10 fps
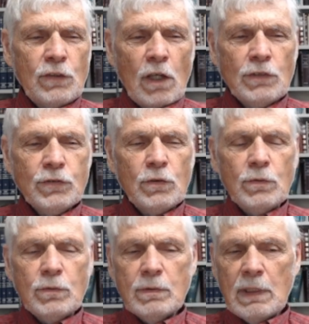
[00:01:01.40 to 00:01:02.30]

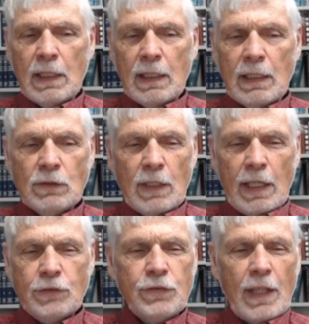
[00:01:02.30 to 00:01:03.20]
also
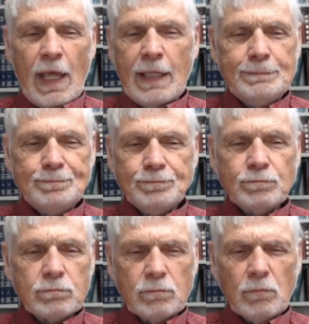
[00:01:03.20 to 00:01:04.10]
alleged that
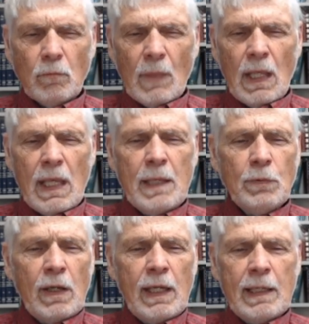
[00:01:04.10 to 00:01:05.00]

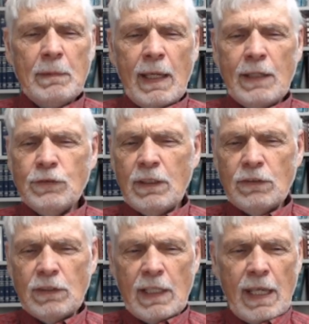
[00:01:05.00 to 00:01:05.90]
Abraham entered
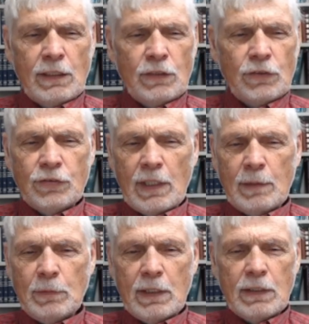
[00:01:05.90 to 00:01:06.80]
into Canaan the
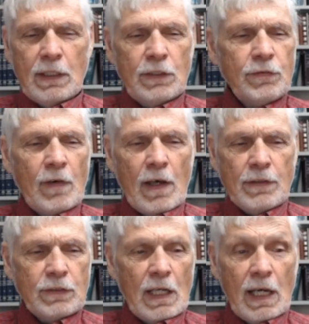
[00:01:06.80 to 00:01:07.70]
same year that his
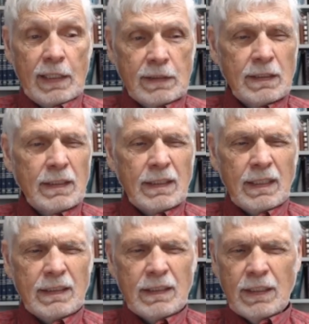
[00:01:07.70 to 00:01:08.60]
father died.
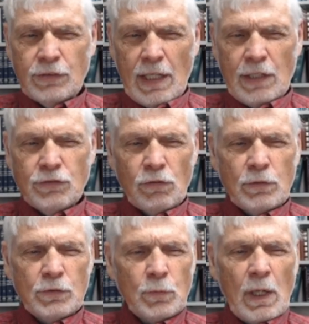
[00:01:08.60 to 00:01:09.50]
And is that
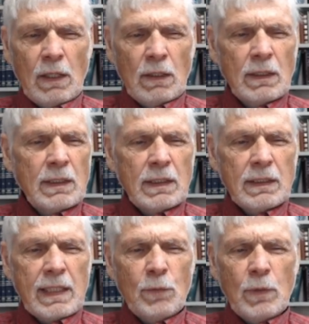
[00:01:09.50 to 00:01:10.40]
true as well?
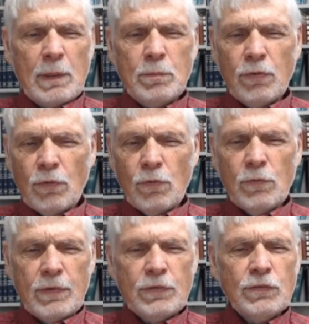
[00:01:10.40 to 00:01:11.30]
Can we
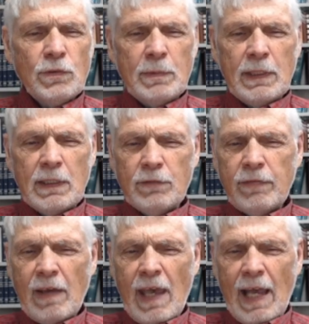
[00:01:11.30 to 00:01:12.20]
prove this to be a
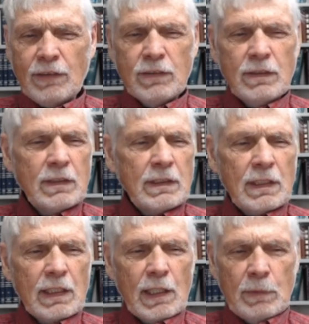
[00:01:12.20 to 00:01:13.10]
fact?
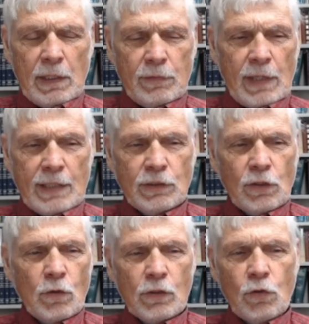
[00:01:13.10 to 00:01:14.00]
If we had to
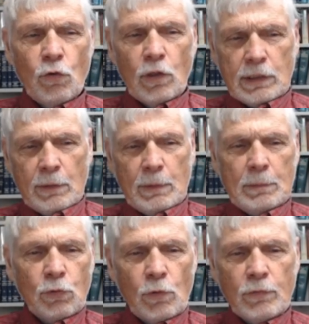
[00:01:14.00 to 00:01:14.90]
go to court, can we
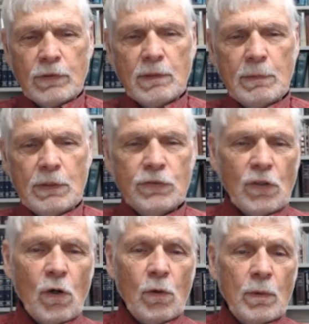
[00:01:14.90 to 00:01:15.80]
prove it to be
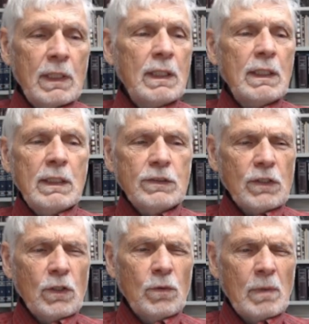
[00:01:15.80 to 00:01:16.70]
so?
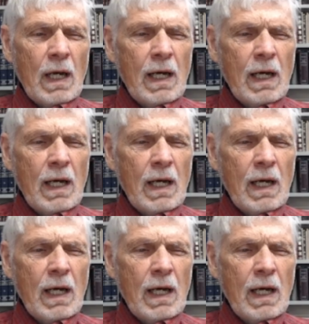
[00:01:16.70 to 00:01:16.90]
So